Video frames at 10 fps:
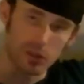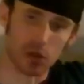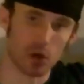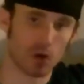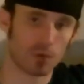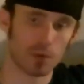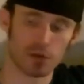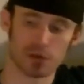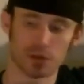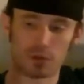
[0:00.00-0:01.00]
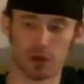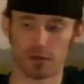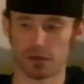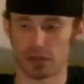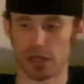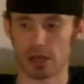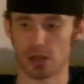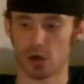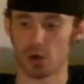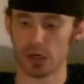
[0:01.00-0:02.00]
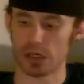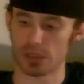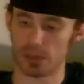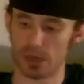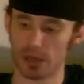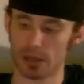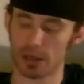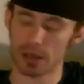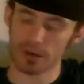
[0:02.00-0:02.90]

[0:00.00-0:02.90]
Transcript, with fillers: It's all personal preference, as always, but